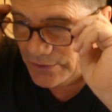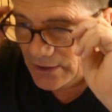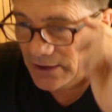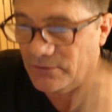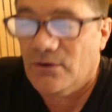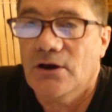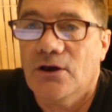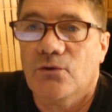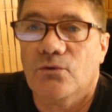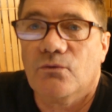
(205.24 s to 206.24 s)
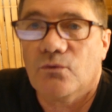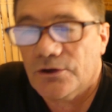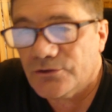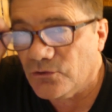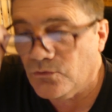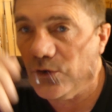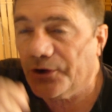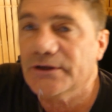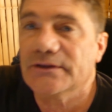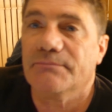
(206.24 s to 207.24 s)
when I was
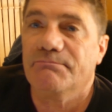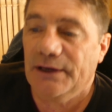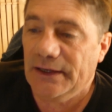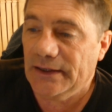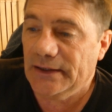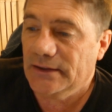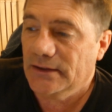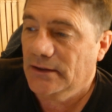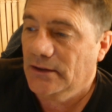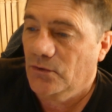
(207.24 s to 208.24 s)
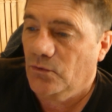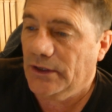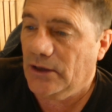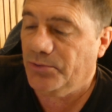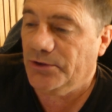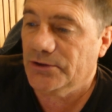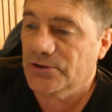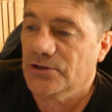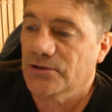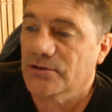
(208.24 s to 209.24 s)
awarded the bid when I
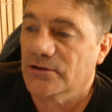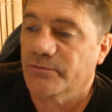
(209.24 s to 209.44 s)
purchased this